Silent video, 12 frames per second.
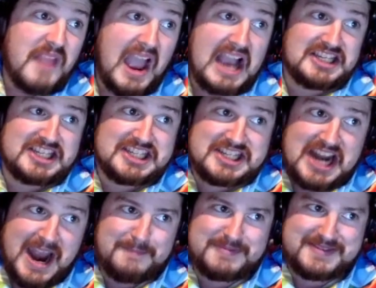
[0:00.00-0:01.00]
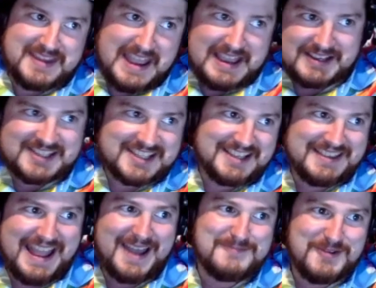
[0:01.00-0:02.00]
I stamp things in
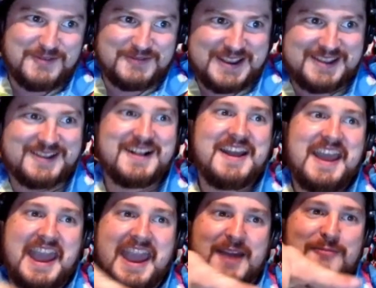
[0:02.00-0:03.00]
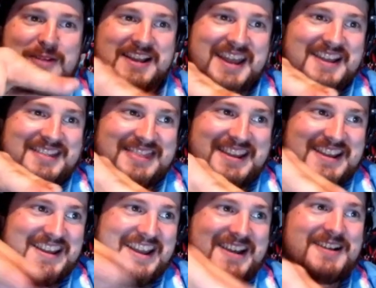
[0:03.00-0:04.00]
that movie, and we get
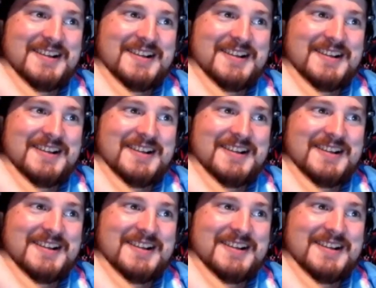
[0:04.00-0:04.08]
the